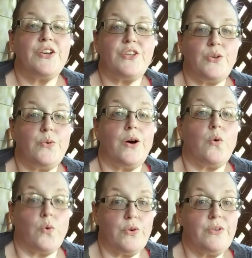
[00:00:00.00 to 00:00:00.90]
you
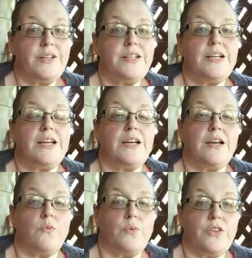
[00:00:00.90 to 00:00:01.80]
order it
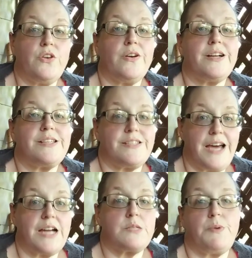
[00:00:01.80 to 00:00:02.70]
with your
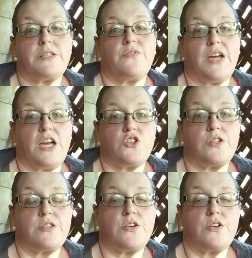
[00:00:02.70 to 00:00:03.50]
exact specifications.